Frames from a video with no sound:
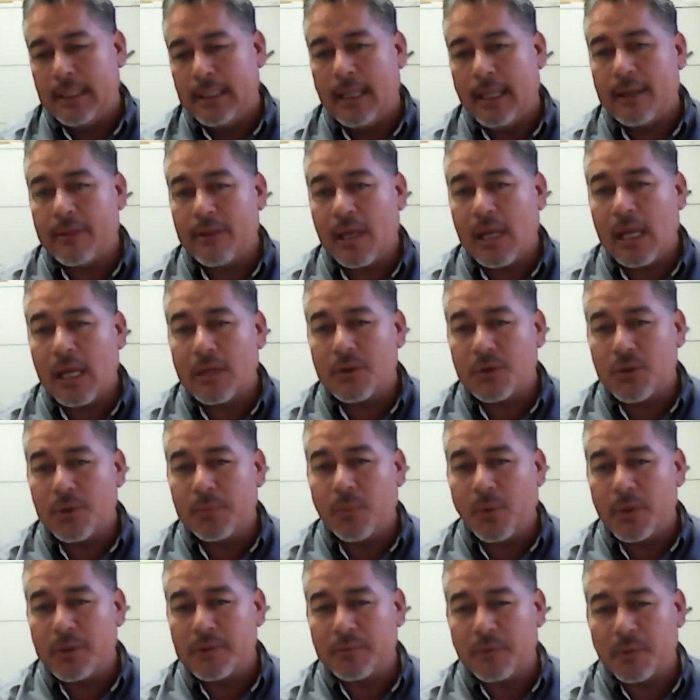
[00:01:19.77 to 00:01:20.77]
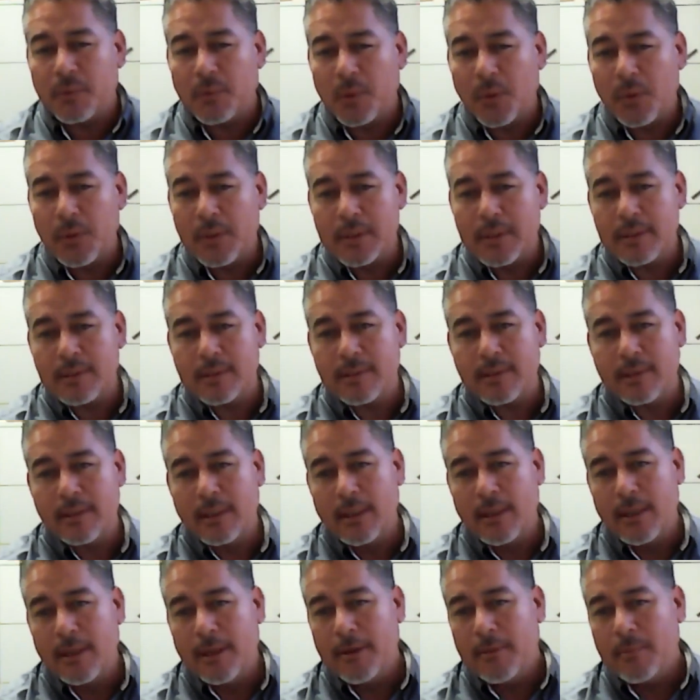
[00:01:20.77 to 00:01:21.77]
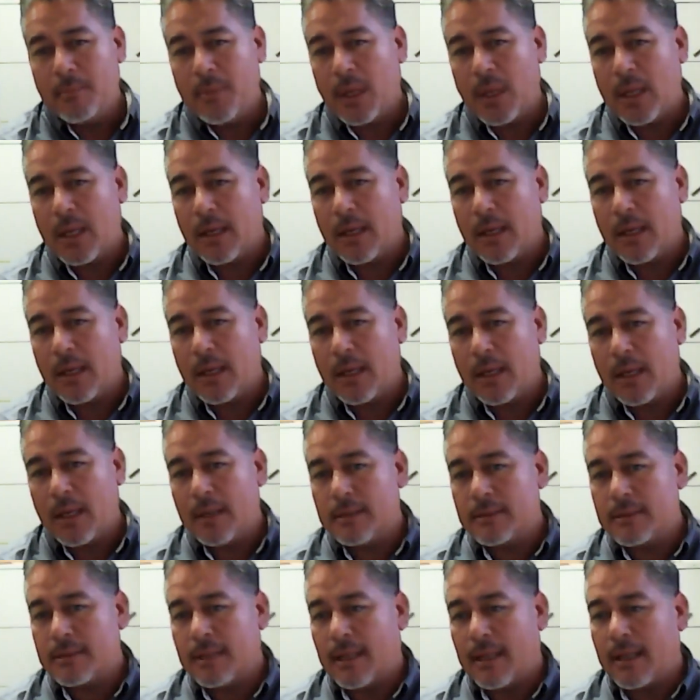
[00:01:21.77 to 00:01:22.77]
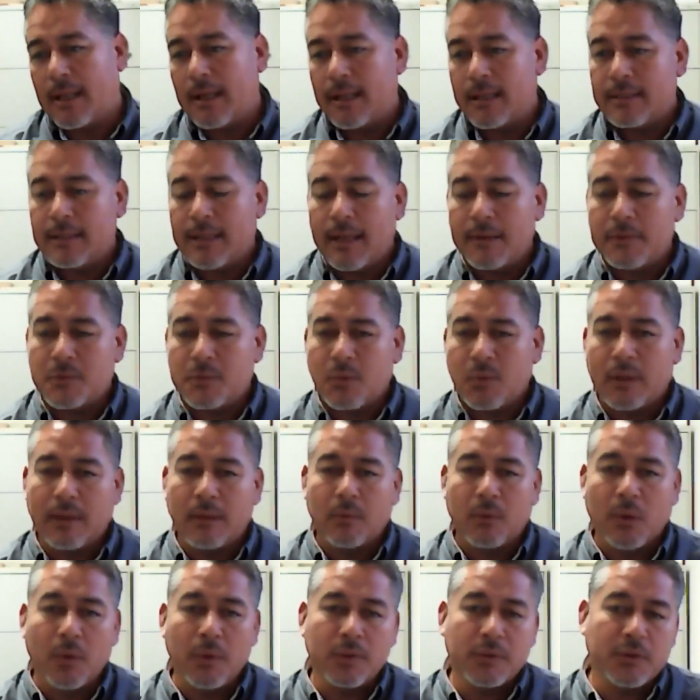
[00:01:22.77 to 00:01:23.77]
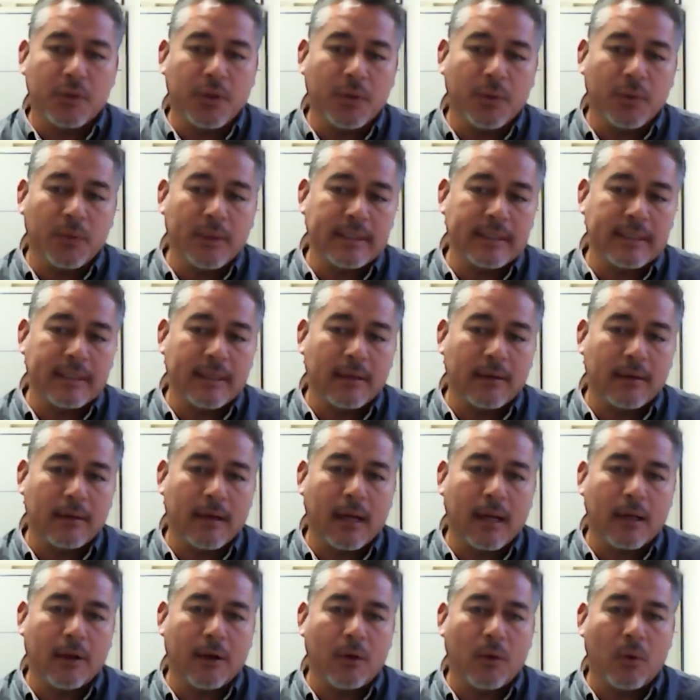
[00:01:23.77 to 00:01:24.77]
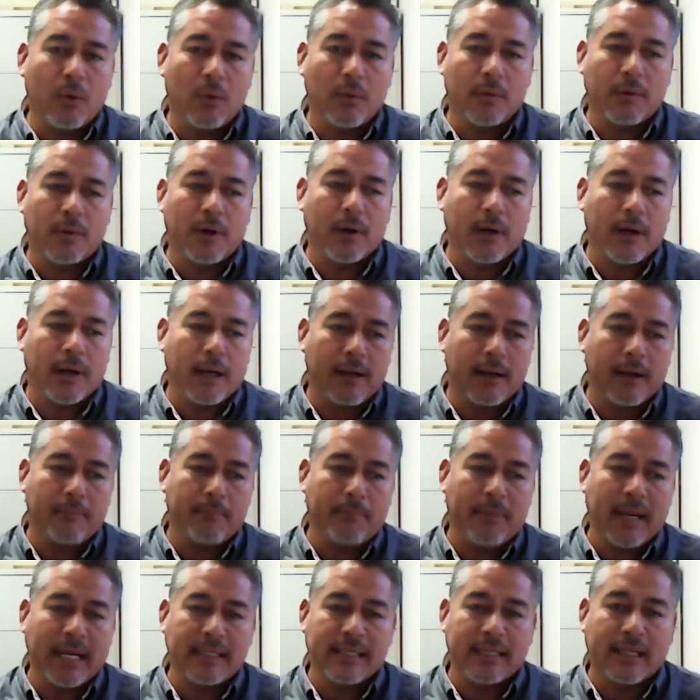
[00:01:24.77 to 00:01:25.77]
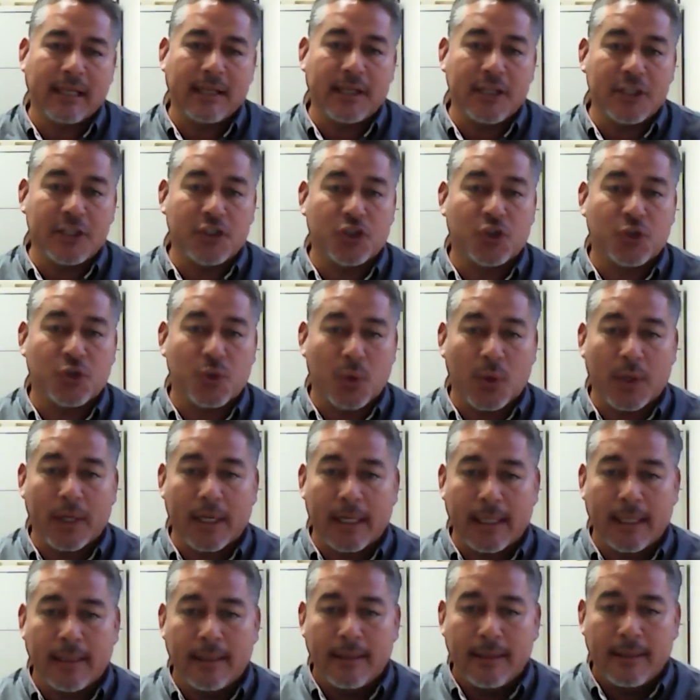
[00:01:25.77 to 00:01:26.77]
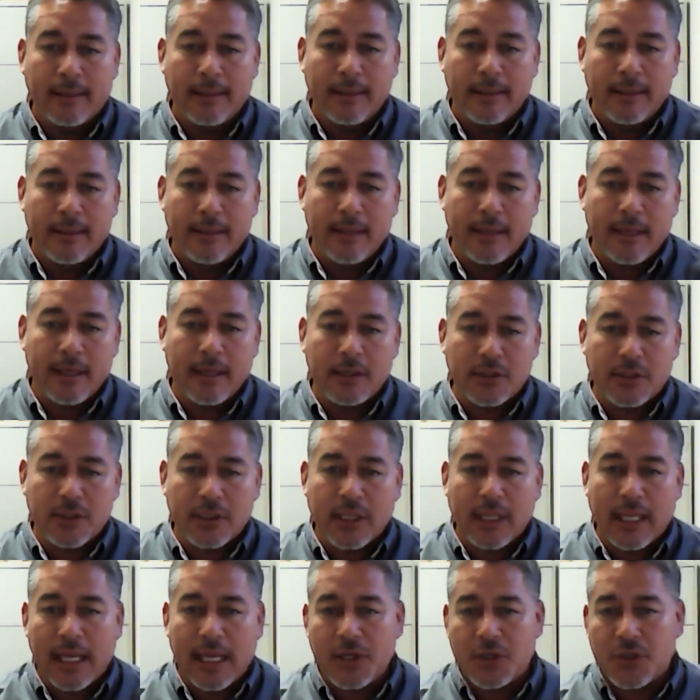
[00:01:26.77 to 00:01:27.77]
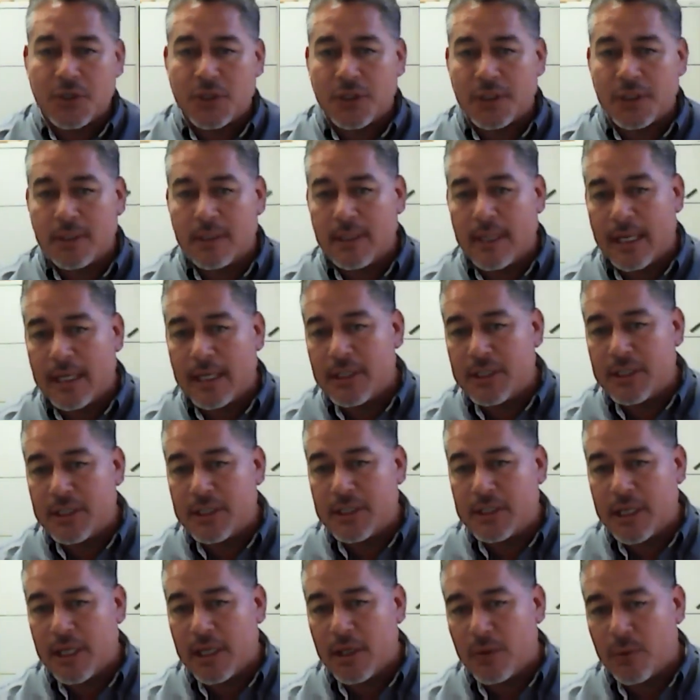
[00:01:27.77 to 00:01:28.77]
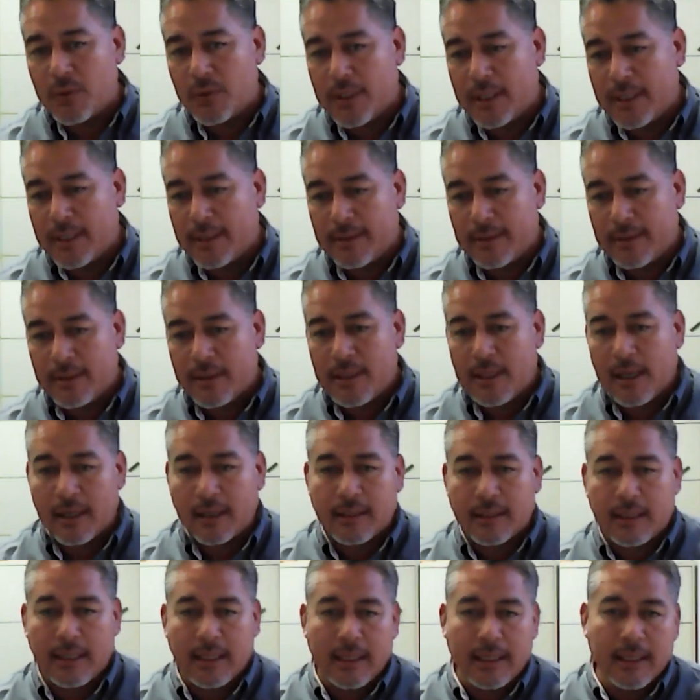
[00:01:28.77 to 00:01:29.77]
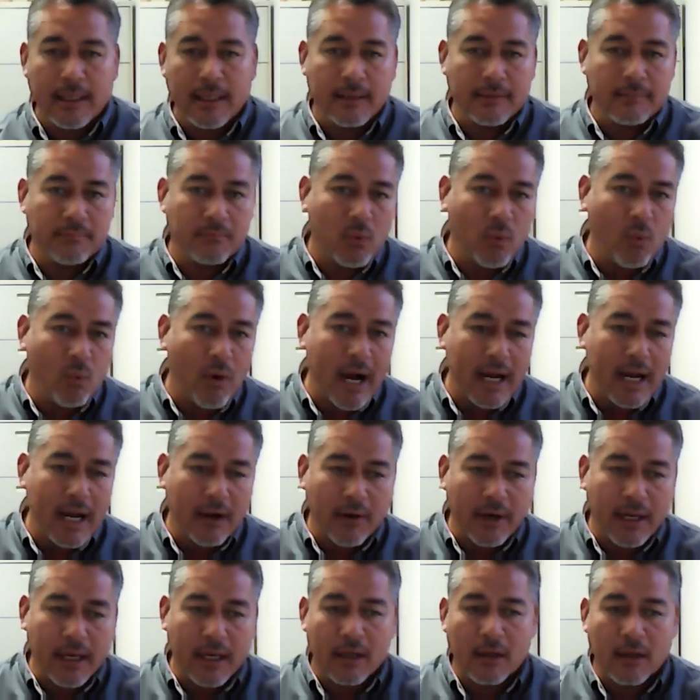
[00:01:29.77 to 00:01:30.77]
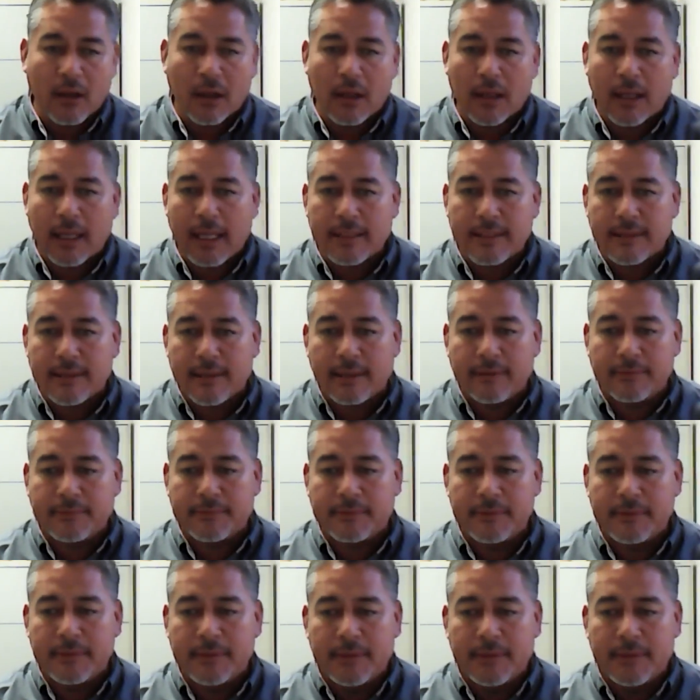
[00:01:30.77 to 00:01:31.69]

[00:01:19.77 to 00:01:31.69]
like the entry points for rodents, because a lot of the times what the rodents do is they're gonna basically destroy the insulation, AC unit, ducting, wiring, and all of that stuff.